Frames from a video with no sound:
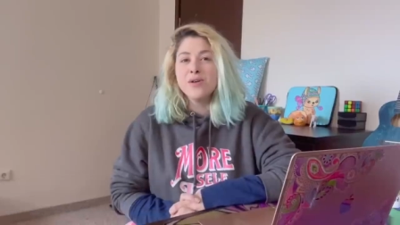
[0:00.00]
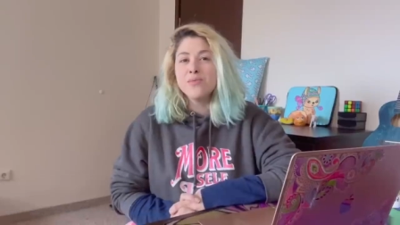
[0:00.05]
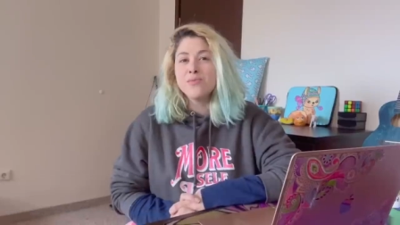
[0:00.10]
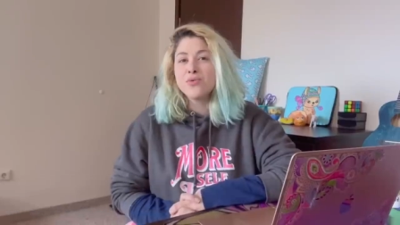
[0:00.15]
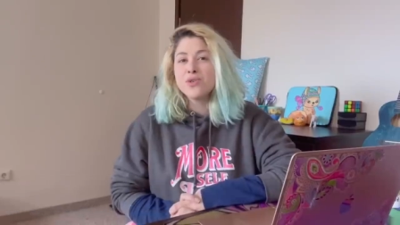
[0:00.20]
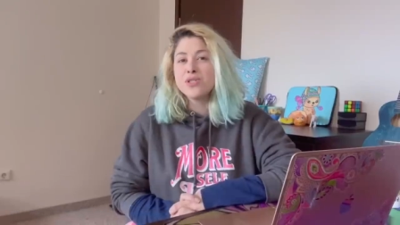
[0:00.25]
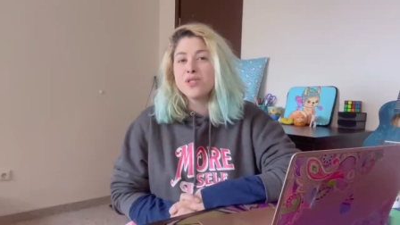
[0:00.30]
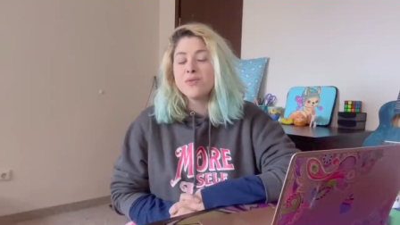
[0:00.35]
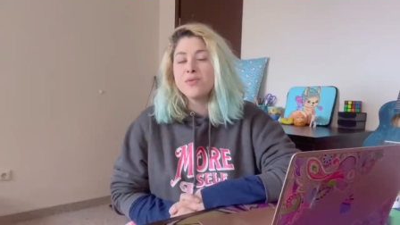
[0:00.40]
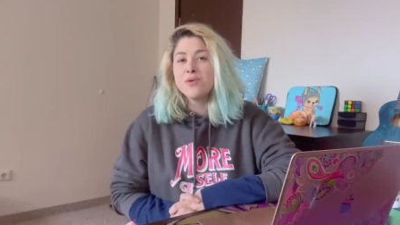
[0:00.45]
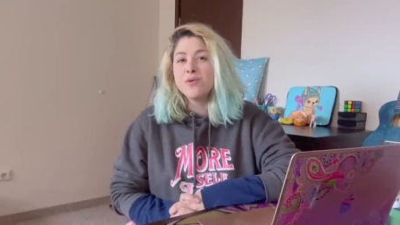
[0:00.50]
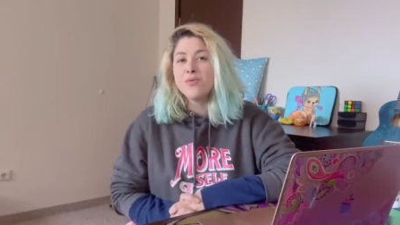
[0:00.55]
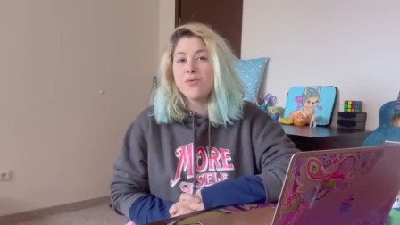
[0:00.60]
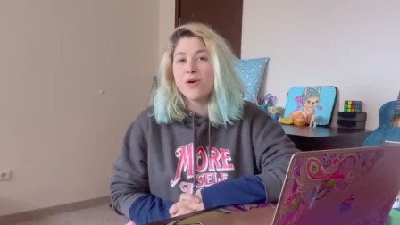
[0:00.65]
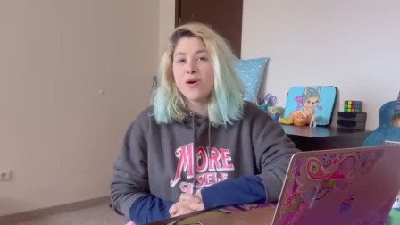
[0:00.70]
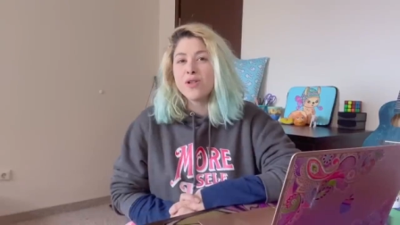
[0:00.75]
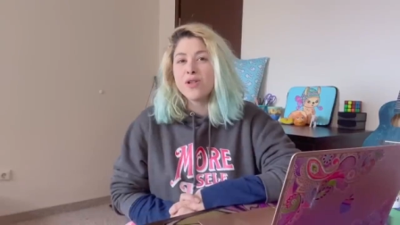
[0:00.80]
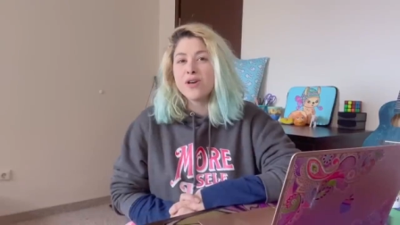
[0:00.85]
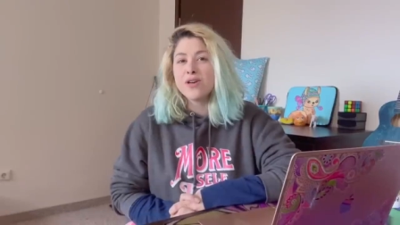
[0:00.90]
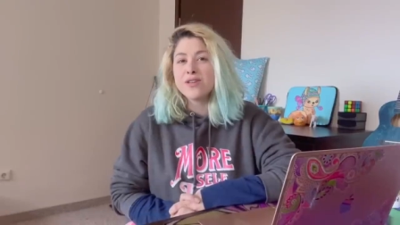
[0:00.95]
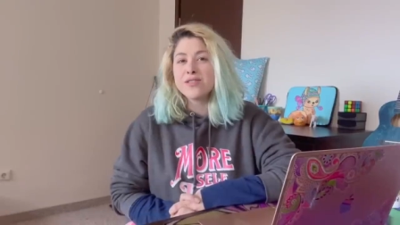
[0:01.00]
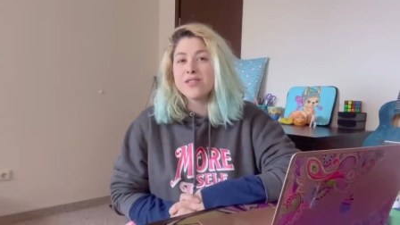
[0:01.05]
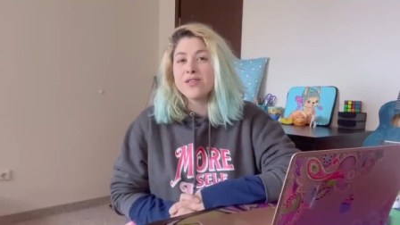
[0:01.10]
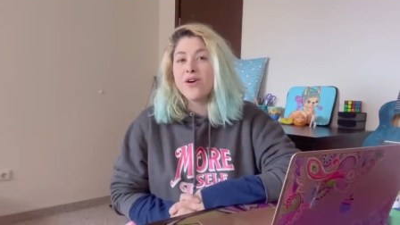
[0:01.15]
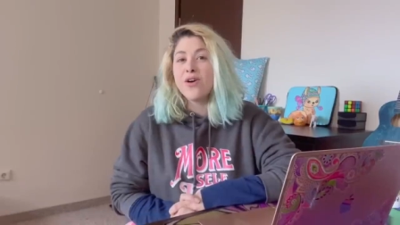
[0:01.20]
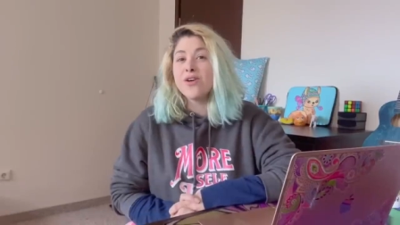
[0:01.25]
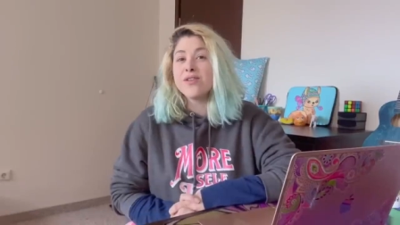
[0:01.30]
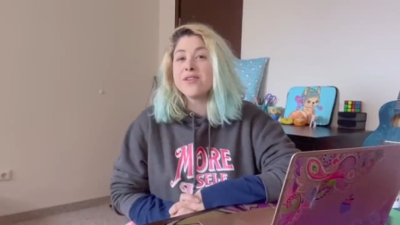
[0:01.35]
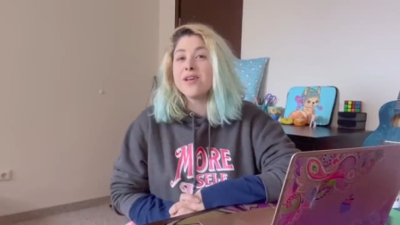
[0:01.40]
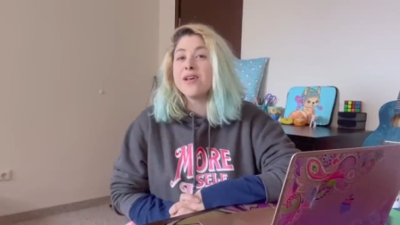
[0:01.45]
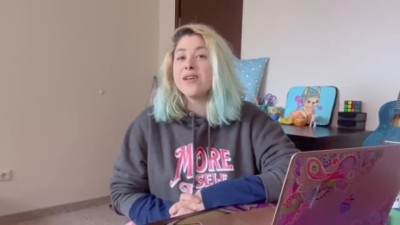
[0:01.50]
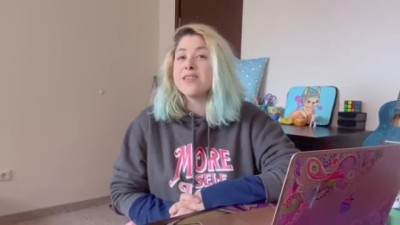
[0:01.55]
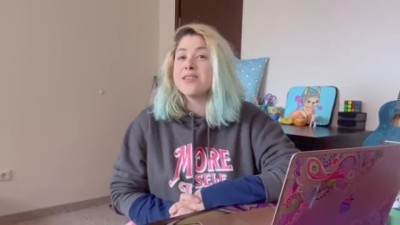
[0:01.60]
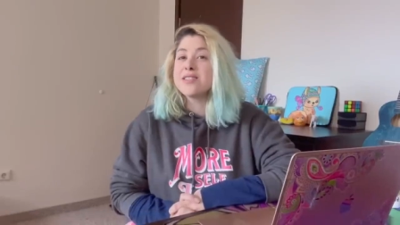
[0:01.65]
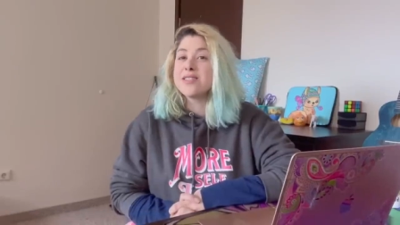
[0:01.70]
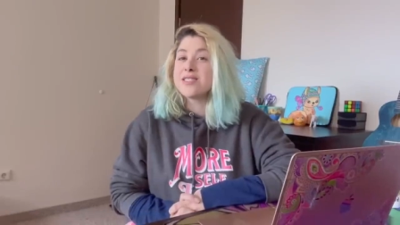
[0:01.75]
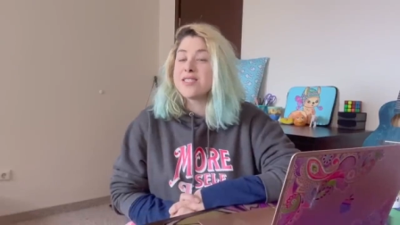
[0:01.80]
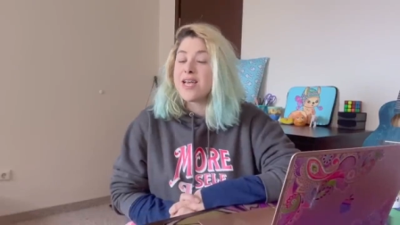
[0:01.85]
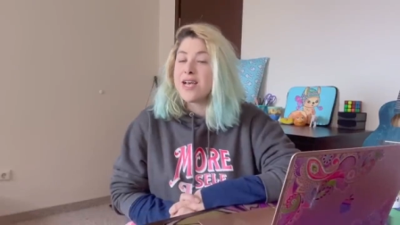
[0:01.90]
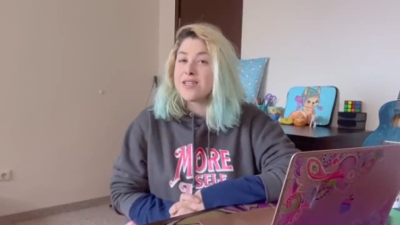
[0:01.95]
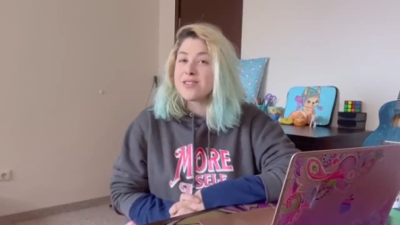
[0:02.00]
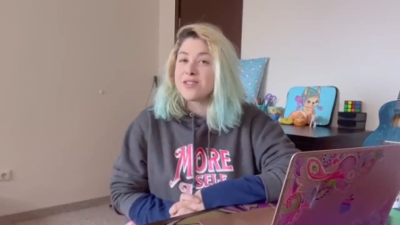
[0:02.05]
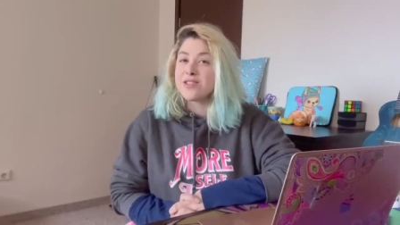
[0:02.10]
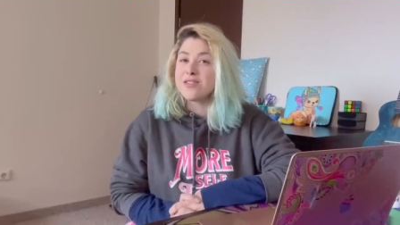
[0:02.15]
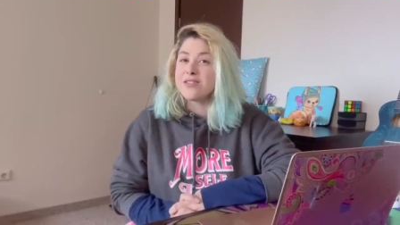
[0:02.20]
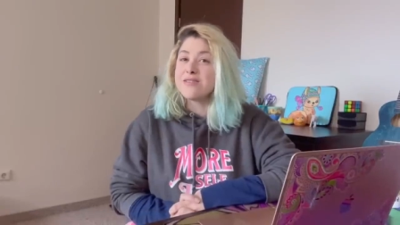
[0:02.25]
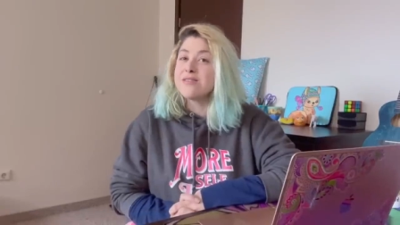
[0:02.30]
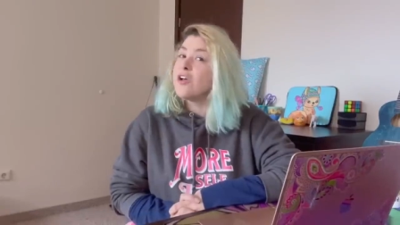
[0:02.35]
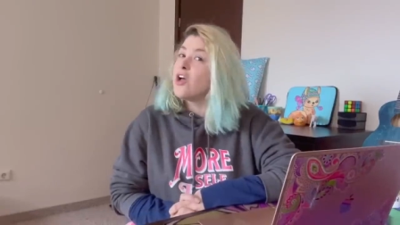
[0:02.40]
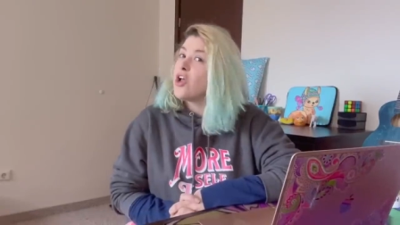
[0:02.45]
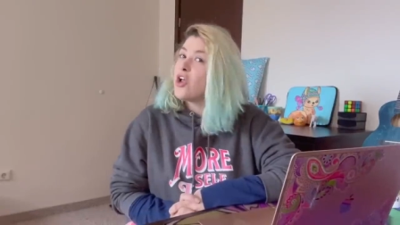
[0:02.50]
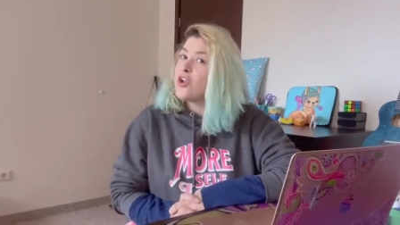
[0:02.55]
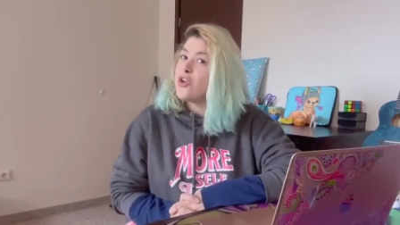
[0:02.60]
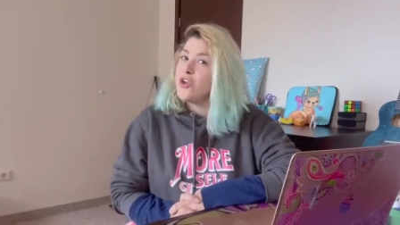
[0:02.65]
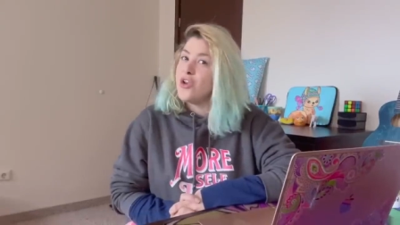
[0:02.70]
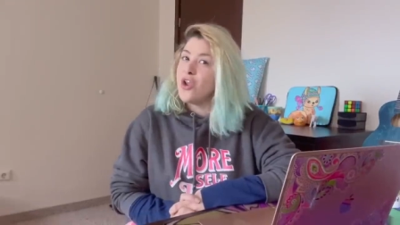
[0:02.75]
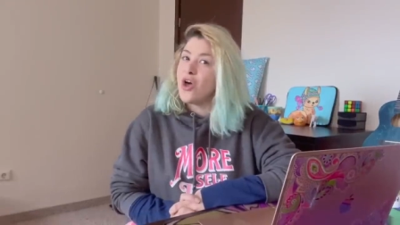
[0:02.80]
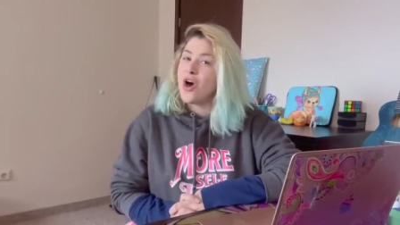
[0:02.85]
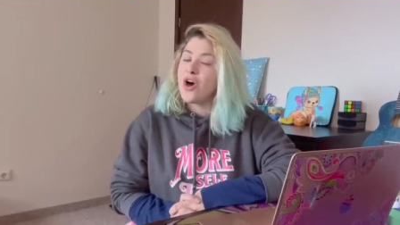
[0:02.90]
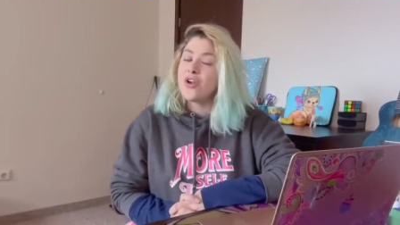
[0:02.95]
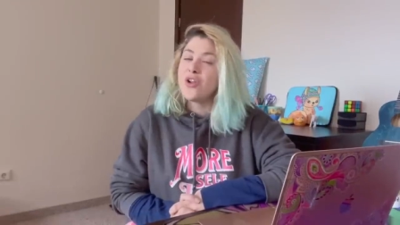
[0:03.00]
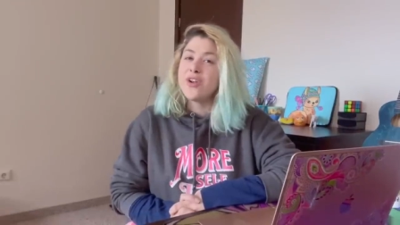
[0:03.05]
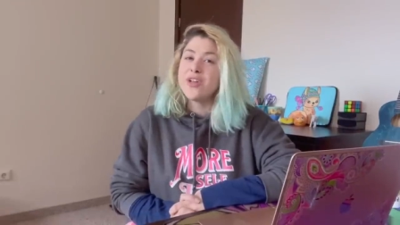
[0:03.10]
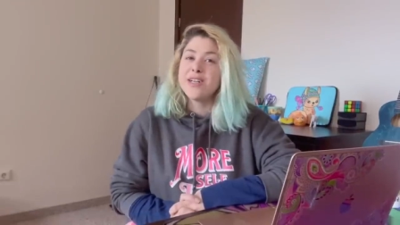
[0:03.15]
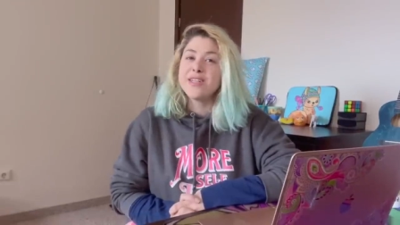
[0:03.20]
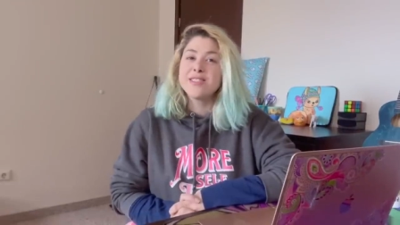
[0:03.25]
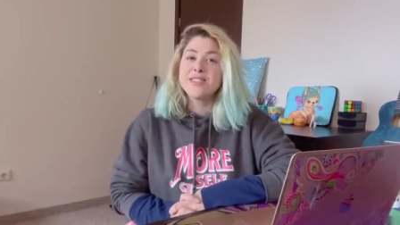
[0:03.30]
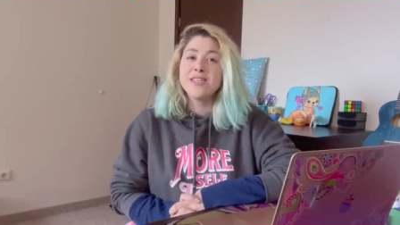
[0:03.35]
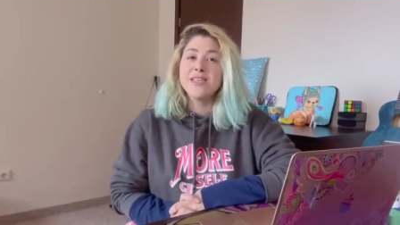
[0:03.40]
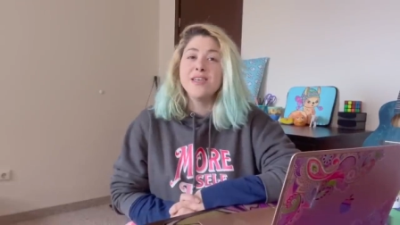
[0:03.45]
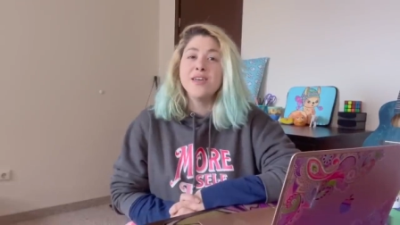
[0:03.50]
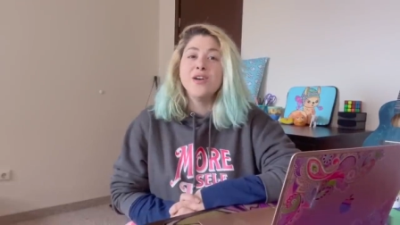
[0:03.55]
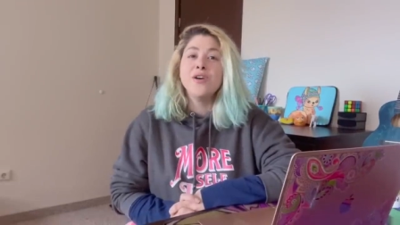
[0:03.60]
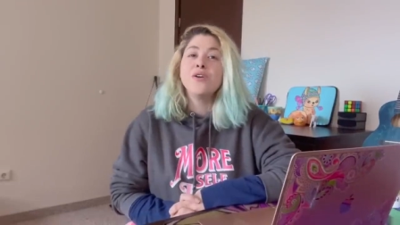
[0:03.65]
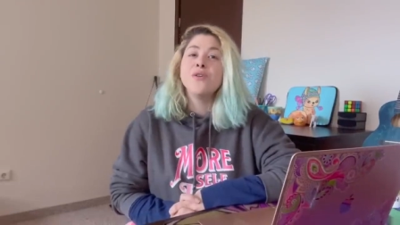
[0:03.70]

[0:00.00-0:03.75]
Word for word: printable wall art on Zazzle, not on Etsy,